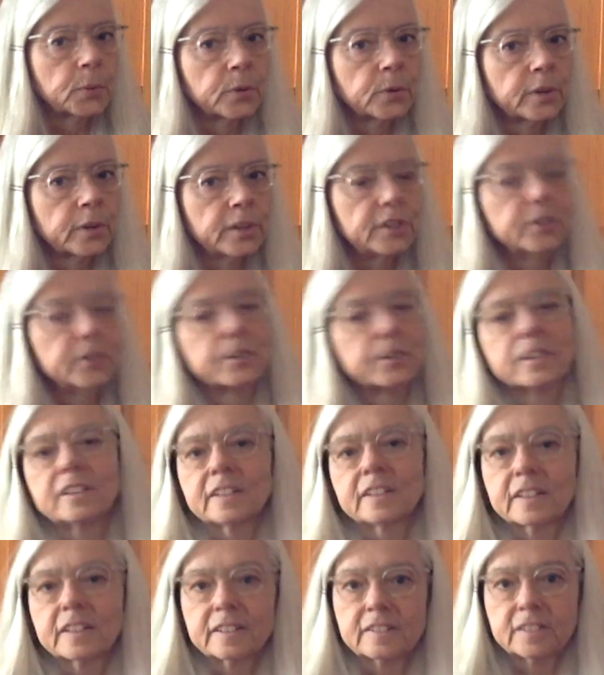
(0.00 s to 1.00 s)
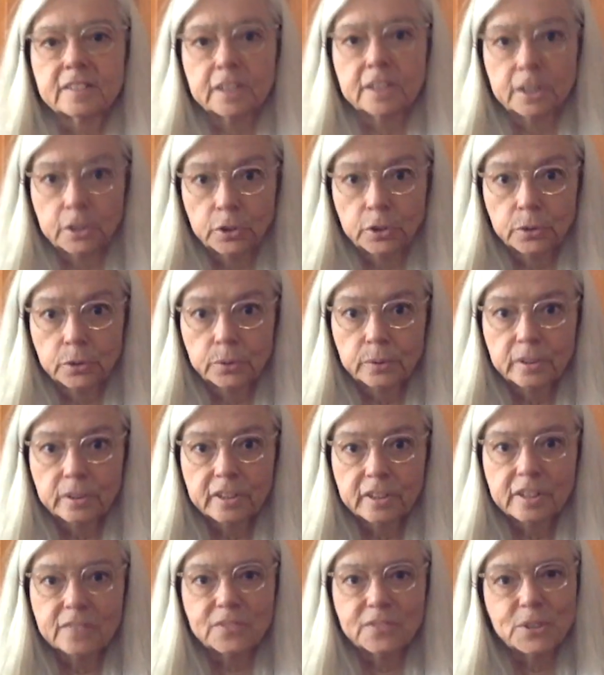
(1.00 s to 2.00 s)
at this point, you can
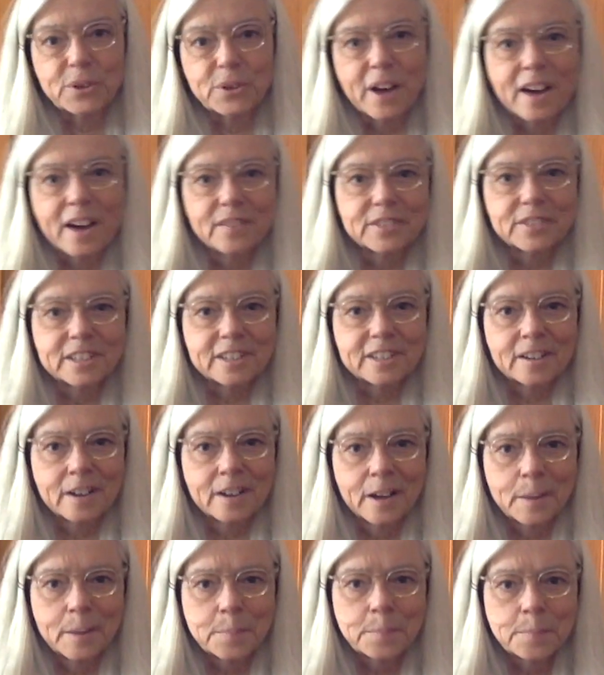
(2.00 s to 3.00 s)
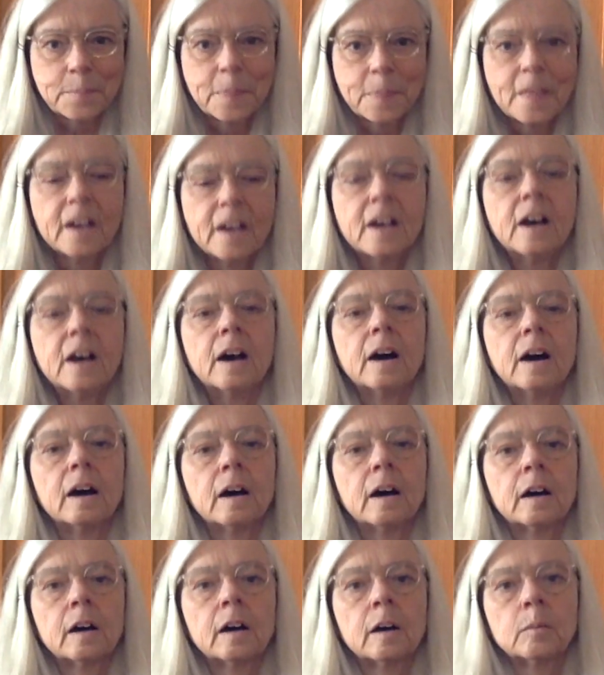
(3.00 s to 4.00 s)
continue if you have the time,
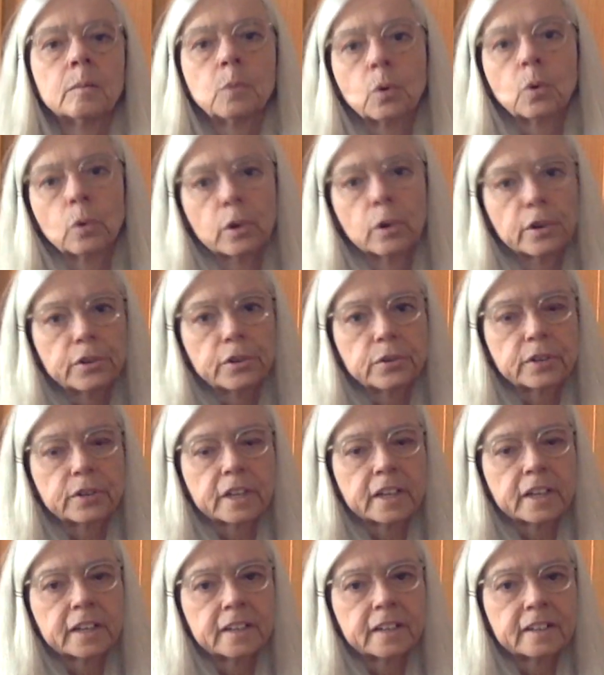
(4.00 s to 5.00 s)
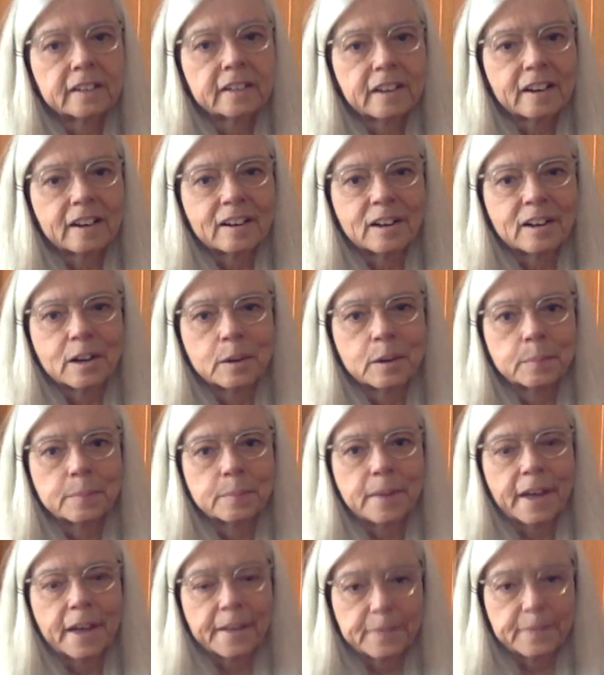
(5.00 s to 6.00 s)
or you can
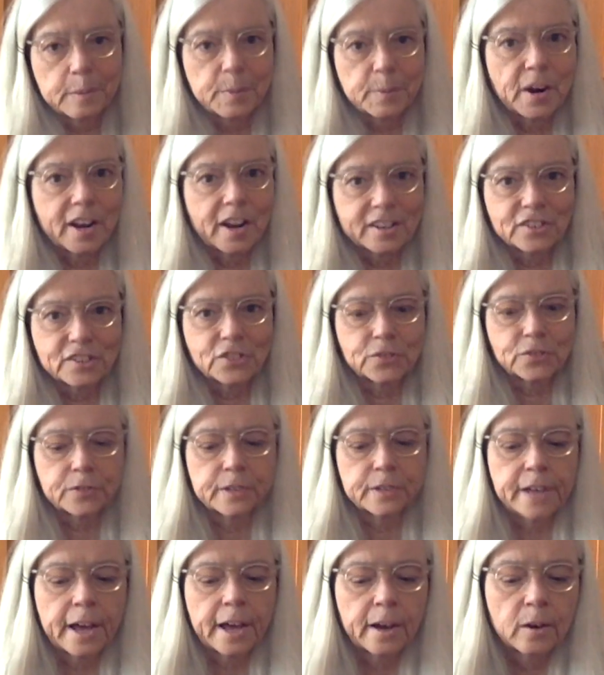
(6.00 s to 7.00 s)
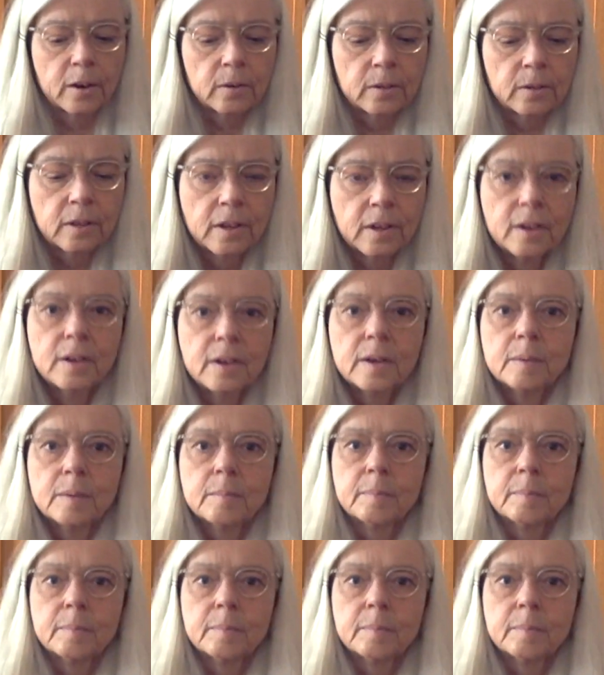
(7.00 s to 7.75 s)
end the practice for now.